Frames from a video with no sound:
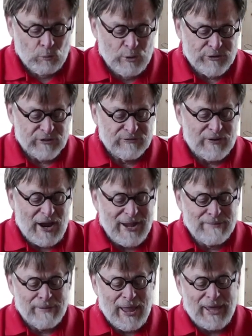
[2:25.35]
with your
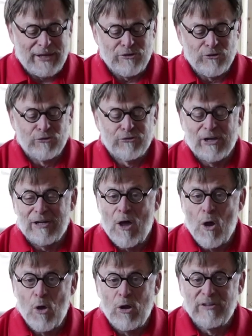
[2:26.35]
frying pan and you drill
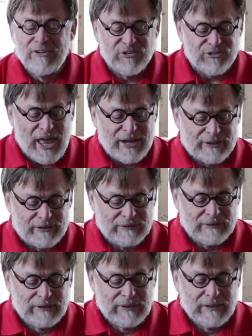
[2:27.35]
a hole in the center.
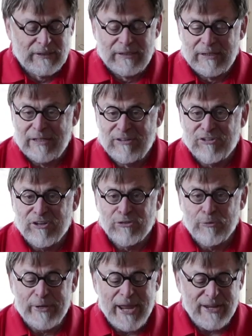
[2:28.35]
It's a
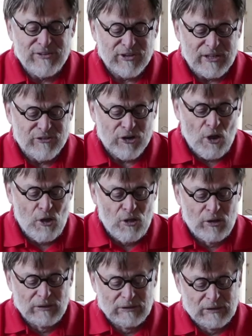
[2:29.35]
3 8 inch
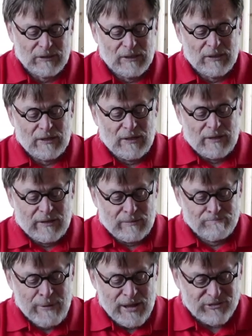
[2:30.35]
hole
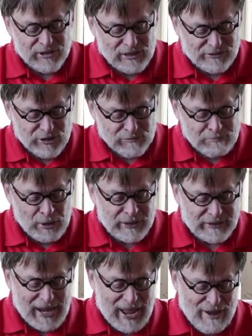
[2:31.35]
basically just put
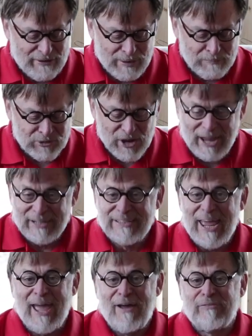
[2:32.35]
it down upside
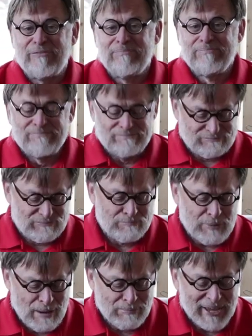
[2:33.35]
down,
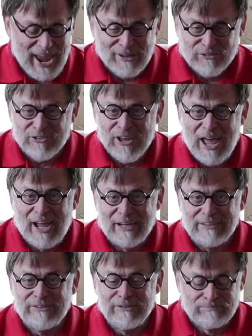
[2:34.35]
probably
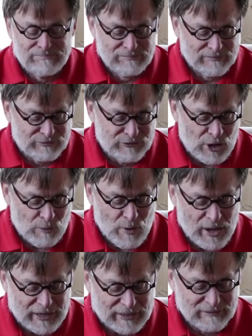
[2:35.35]
outside. You don't
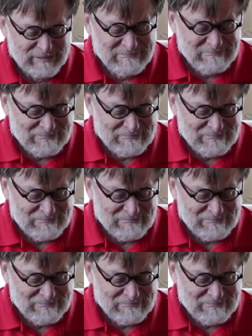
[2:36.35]
want to